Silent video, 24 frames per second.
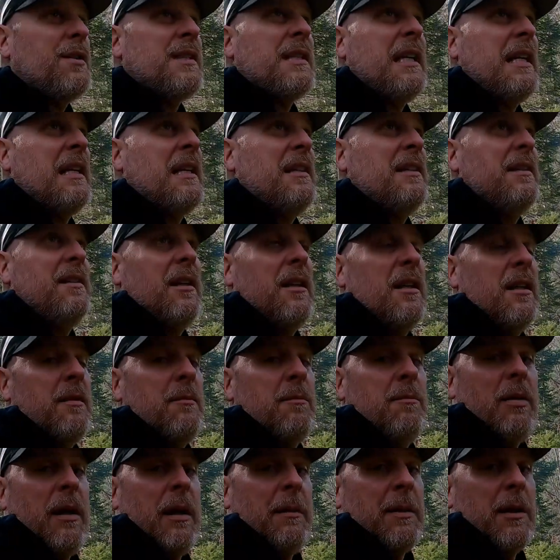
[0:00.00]
said and done,
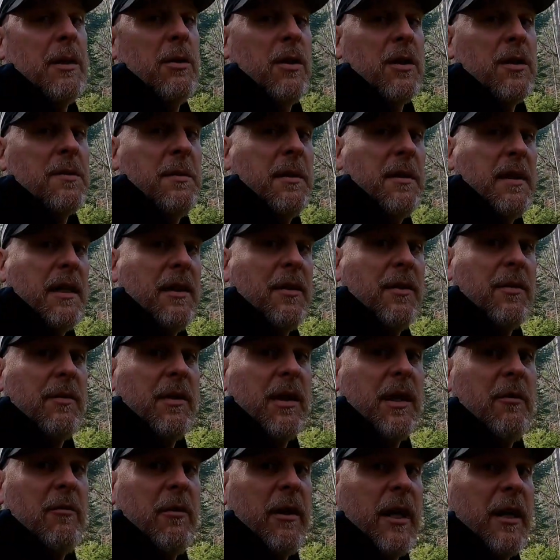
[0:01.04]
probably cost me like 3
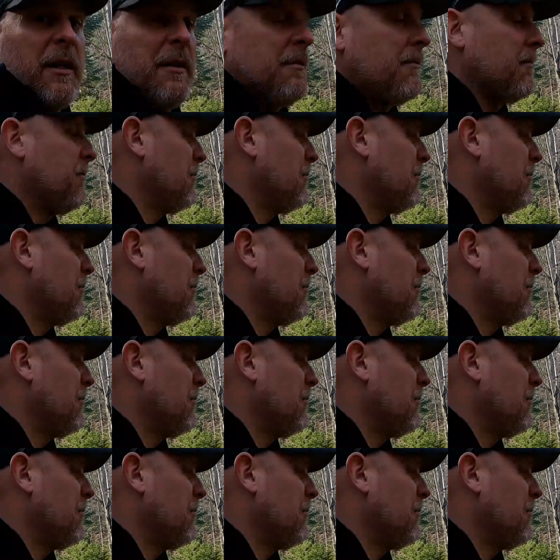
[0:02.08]
grand,